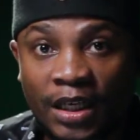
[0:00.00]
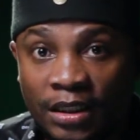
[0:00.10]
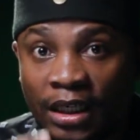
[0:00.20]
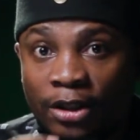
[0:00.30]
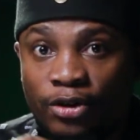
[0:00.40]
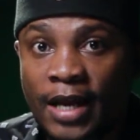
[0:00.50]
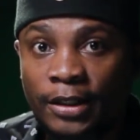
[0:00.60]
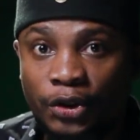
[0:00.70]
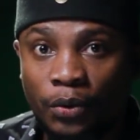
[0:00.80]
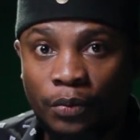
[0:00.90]
Strict
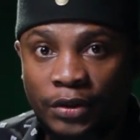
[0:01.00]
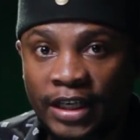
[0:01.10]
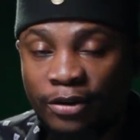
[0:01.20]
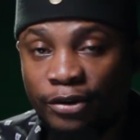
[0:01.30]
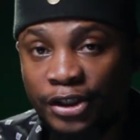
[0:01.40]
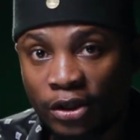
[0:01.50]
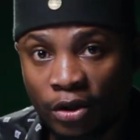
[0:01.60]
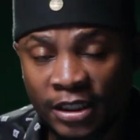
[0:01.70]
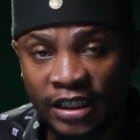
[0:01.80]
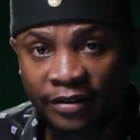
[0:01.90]
Reality Show with the daily Christian
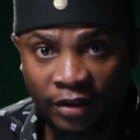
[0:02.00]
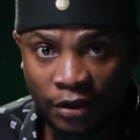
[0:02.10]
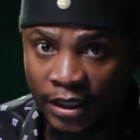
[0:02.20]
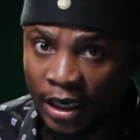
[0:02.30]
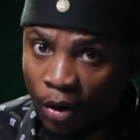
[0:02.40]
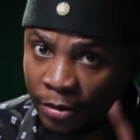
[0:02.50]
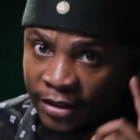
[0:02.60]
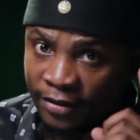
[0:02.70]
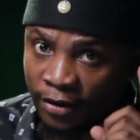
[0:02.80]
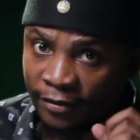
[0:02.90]
commentary videos, and I hope
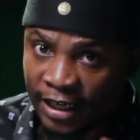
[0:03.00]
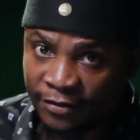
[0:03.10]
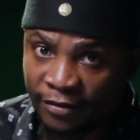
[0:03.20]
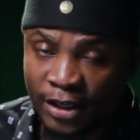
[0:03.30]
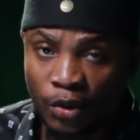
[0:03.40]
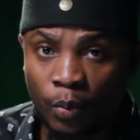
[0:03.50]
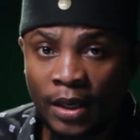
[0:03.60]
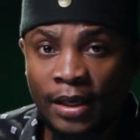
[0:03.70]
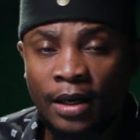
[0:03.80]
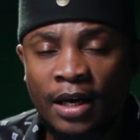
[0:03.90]
this video does find you
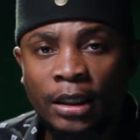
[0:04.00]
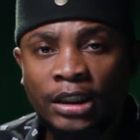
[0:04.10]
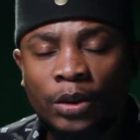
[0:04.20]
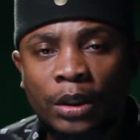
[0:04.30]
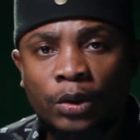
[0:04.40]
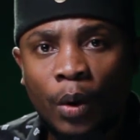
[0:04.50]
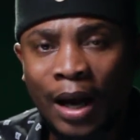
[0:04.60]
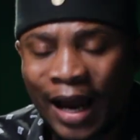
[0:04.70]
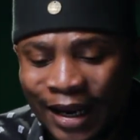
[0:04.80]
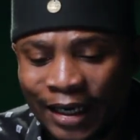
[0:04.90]
well. Just wanted to
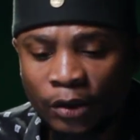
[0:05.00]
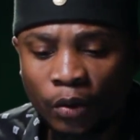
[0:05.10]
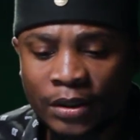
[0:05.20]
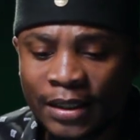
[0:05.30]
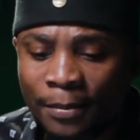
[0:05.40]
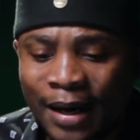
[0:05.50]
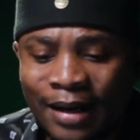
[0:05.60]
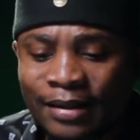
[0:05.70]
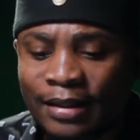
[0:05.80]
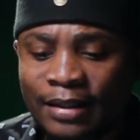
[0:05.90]
highlight on some
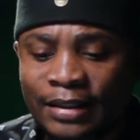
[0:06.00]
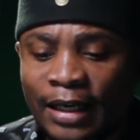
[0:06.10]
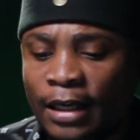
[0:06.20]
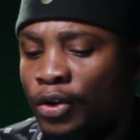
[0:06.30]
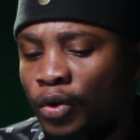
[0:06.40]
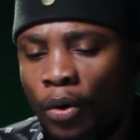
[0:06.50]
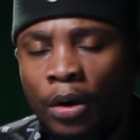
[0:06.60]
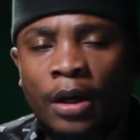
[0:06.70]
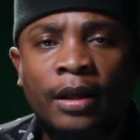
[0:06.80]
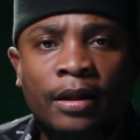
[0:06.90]
other things that I saw
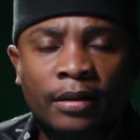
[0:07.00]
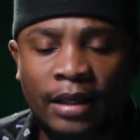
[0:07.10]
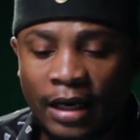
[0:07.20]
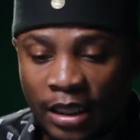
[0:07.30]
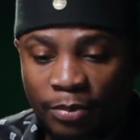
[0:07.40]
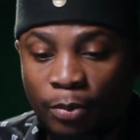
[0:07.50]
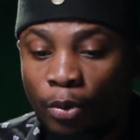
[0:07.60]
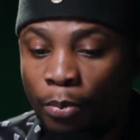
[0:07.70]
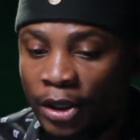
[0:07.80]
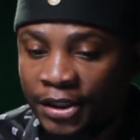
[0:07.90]
that other
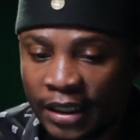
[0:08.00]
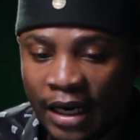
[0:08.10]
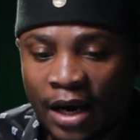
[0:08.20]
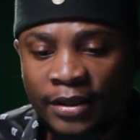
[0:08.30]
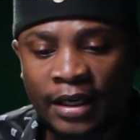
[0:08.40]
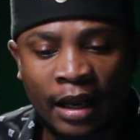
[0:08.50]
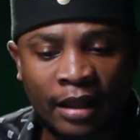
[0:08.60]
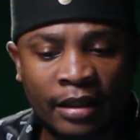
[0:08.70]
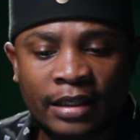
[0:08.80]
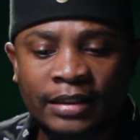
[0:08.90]
people pointed out and
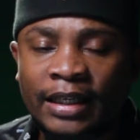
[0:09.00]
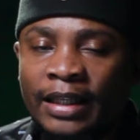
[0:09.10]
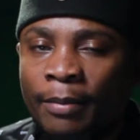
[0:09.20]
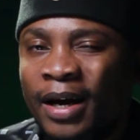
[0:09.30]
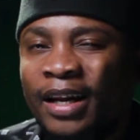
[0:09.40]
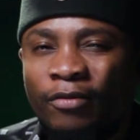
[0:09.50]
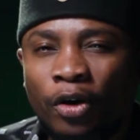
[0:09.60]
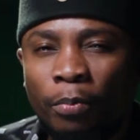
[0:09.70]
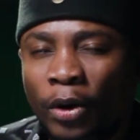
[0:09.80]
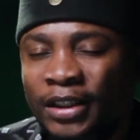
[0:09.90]
other things that they might have
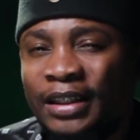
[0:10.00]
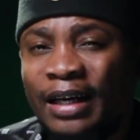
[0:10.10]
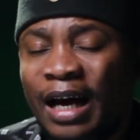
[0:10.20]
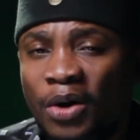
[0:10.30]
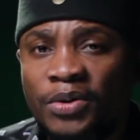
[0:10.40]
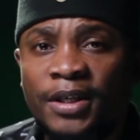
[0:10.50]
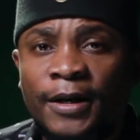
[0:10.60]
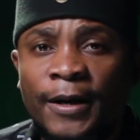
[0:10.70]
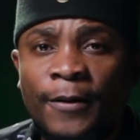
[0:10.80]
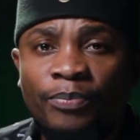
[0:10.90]
not pointed out.
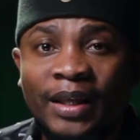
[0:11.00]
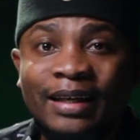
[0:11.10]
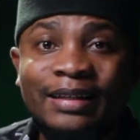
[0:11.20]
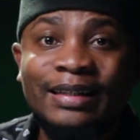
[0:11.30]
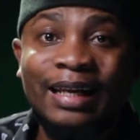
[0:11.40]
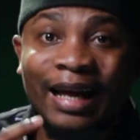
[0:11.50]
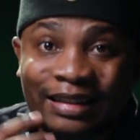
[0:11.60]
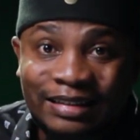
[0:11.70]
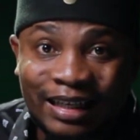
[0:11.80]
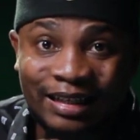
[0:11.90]
There is an
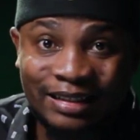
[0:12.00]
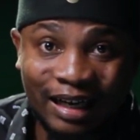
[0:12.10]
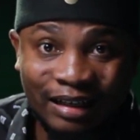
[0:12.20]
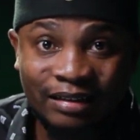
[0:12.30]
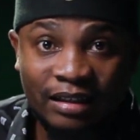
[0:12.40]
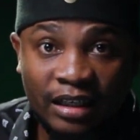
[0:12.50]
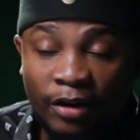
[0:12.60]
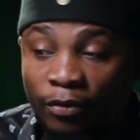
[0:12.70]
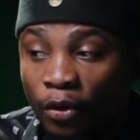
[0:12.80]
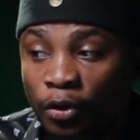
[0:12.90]
agenda.
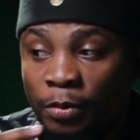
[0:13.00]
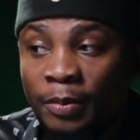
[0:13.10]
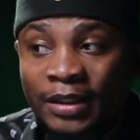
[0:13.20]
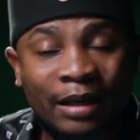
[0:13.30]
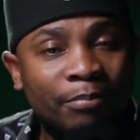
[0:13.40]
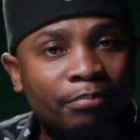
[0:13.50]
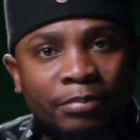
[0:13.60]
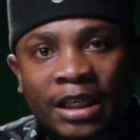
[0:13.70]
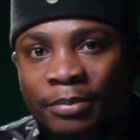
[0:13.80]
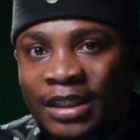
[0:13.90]
And for those people that
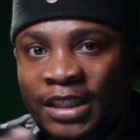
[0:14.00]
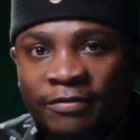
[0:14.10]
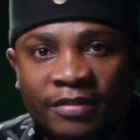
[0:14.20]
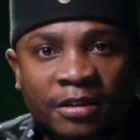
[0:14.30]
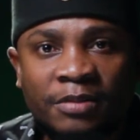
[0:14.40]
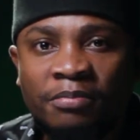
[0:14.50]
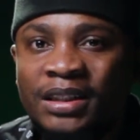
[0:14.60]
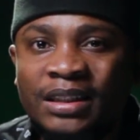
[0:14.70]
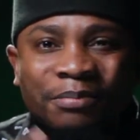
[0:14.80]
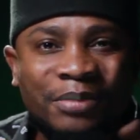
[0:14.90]
keep
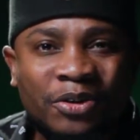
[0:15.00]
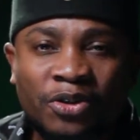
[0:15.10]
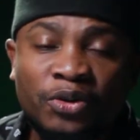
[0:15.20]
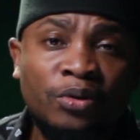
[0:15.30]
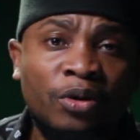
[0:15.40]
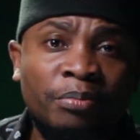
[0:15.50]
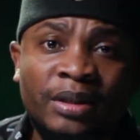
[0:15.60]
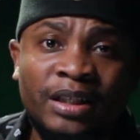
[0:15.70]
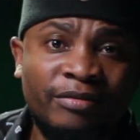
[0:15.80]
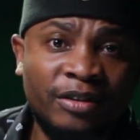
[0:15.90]
dismissing because you don't
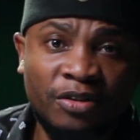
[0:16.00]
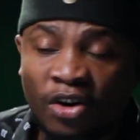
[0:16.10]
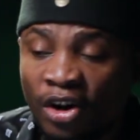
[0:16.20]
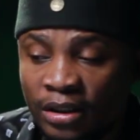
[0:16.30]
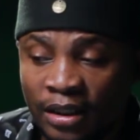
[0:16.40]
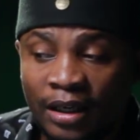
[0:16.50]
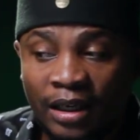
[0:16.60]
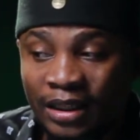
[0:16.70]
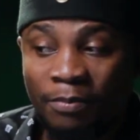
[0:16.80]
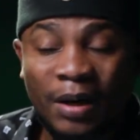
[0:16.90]
believe in God,
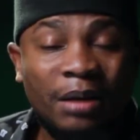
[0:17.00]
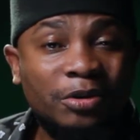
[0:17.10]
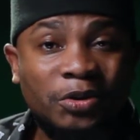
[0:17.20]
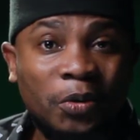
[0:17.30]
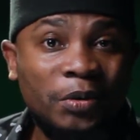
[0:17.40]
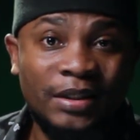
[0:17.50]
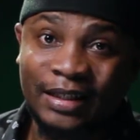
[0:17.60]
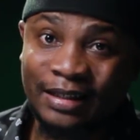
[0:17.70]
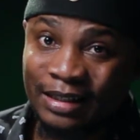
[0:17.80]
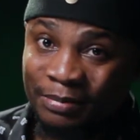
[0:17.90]
the Bible told us
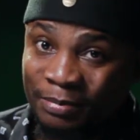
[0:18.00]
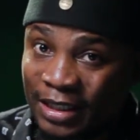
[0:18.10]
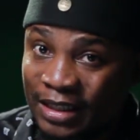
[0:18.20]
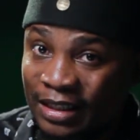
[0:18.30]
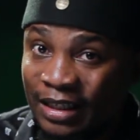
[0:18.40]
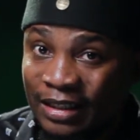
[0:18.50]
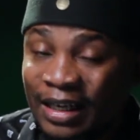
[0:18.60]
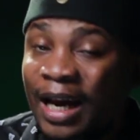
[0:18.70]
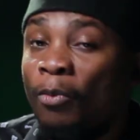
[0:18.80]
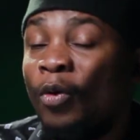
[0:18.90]
that this particular
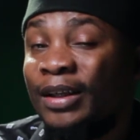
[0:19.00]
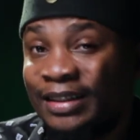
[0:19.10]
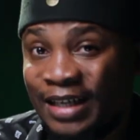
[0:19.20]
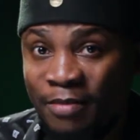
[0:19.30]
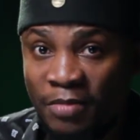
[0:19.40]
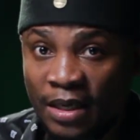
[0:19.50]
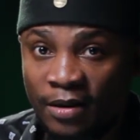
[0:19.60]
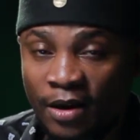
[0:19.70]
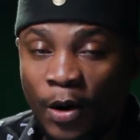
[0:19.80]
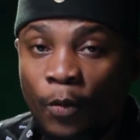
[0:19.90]
time was coming
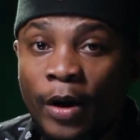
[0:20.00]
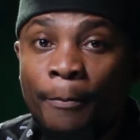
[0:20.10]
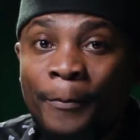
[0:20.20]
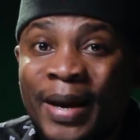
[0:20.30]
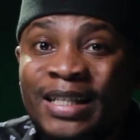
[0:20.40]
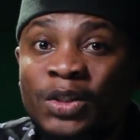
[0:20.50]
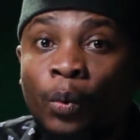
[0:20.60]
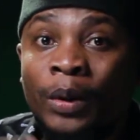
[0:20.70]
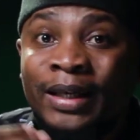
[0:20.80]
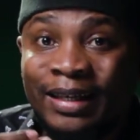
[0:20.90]
when men's
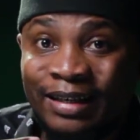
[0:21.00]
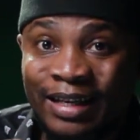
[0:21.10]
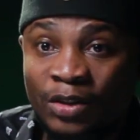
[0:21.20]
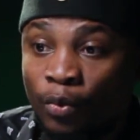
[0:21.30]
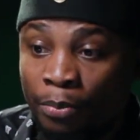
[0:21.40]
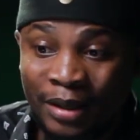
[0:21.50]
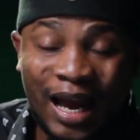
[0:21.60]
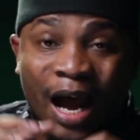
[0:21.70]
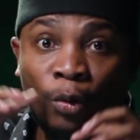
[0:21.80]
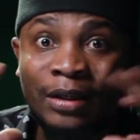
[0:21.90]
wickedness would be
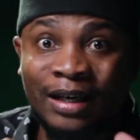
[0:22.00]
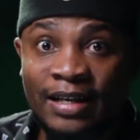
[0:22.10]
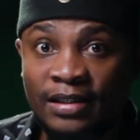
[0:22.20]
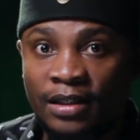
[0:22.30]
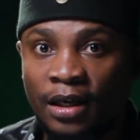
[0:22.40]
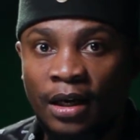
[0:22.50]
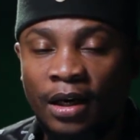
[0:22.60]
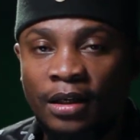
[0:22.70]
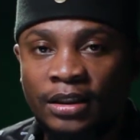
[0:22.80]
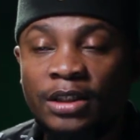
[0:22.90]
outright.
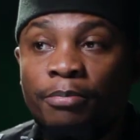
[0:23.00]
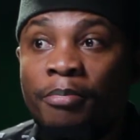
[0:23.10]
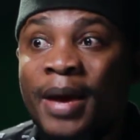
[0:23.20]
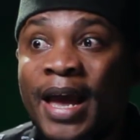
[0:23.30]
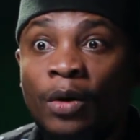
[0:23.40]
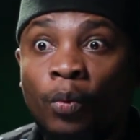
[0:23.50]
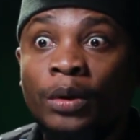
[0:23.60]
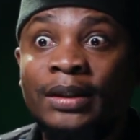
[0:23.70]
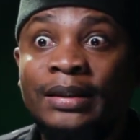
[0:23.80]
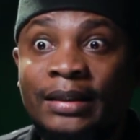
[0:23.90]
It says men
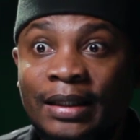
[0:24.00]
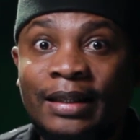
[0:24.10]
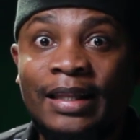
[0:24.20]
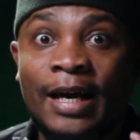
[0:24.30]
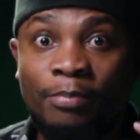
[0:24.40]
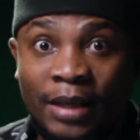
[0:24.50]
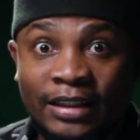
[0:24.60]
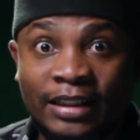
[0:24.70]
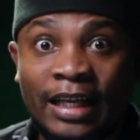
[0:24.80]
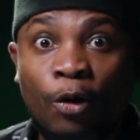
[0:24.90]
will seek their
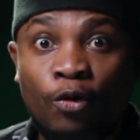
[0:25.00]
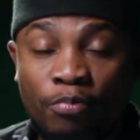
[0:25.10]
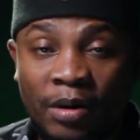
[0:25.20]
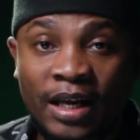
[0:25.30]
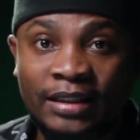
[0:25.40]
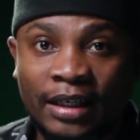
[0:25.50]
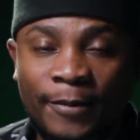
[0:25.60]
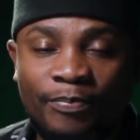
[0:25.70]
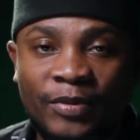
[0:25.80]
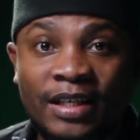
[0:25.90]
pleasure, their own pleasure.
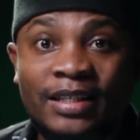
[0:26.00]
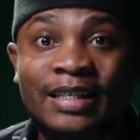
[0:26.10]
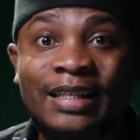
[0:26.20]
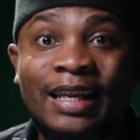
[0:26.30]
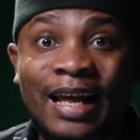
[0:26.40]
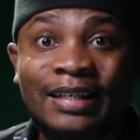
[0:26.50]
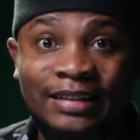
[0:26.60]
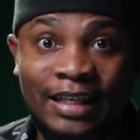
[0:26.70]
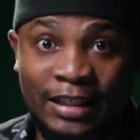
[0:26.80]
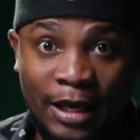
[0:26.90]
It says in the last
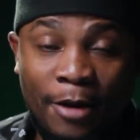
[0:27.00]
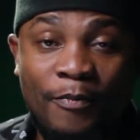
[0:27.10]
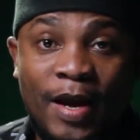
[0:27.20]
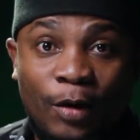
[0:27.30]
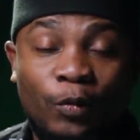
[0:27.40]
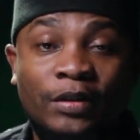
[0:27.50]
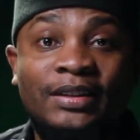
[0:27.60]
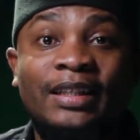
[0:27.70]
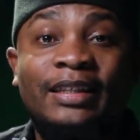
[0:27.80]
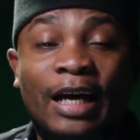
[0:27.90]
days, men will
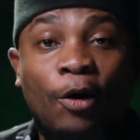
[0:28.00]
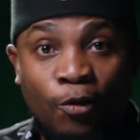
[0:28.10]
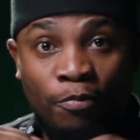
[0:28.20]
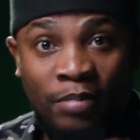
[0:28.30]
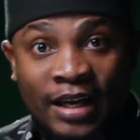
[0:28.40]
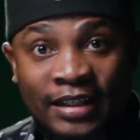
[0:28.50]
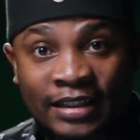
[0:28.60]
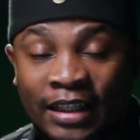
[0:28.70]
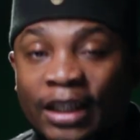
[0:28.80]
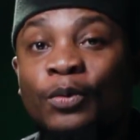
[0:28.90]
seek their own
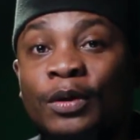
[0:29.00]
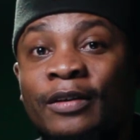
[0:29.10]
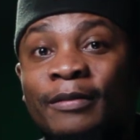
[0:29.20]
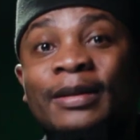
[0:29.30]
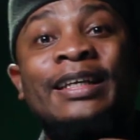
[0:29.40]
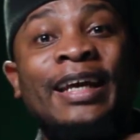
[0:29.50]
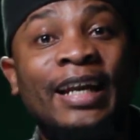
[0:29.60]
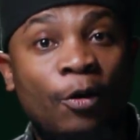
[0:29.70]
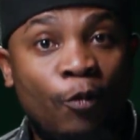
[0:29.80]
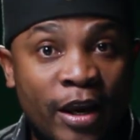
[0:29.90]
pleasure and they will get
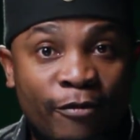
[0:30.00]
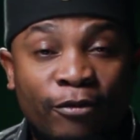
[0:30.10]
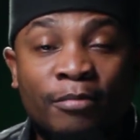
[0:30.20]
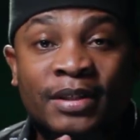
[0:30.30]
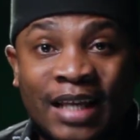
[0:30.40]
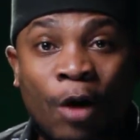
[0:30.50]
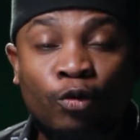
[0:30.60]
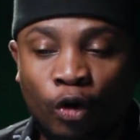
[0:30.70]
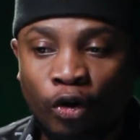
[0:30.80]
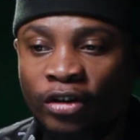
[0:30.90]
away from
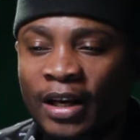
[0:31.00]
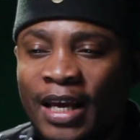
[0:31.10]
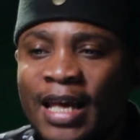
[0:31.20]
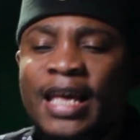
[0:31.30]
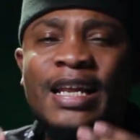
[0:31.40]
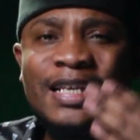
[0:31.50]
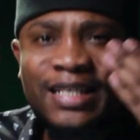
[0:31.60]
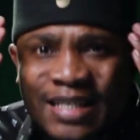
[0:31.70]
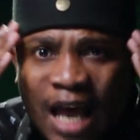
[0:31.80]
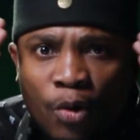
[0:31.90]
sound doctrine. It is
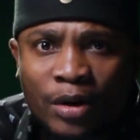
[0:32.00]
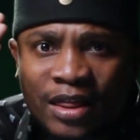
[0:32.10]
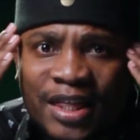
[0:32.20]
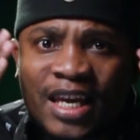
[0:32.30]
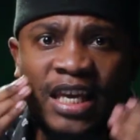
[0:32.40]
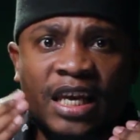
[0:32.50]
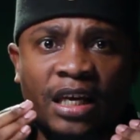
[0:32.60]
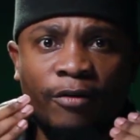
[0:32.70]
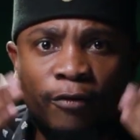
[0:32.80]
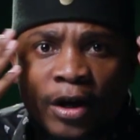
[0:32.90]
sound
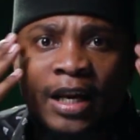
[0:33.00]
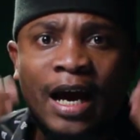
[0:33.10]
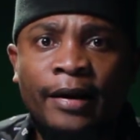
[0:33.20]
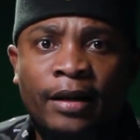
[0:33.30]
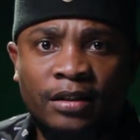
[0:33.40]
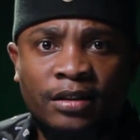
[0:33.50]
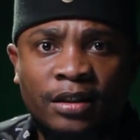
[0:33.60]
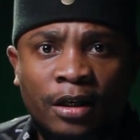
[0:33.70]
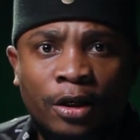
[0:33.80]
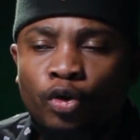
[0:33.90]
thinking for an adult
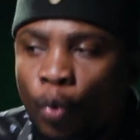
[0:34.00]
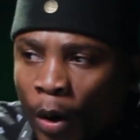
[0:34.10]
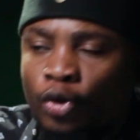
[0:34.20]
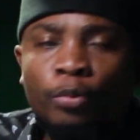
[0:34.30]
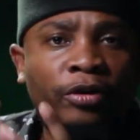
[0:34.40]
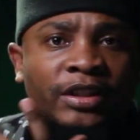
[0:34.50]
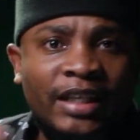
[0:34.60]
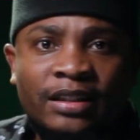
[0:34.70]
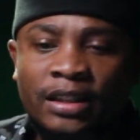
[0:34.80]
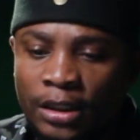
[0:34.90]
to want to
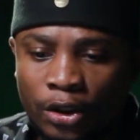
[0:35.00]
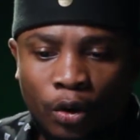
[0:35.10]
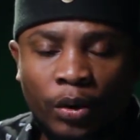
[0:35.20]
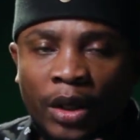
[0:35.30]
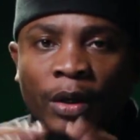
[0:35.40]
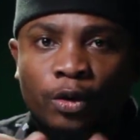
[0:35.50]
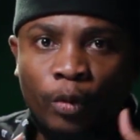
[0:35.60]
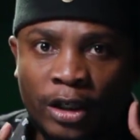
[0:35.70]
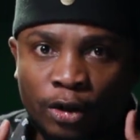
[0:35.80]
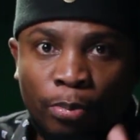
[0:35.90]
protect kids. No, they want to
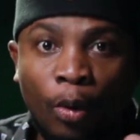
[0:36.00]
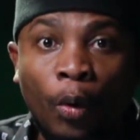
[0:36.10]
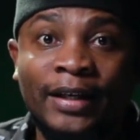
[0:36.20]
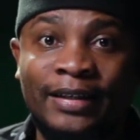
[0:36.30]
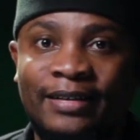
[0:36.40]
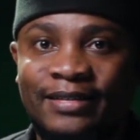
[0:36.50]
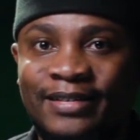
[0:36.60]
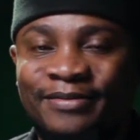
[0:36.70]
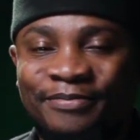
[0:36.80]
exploit kids.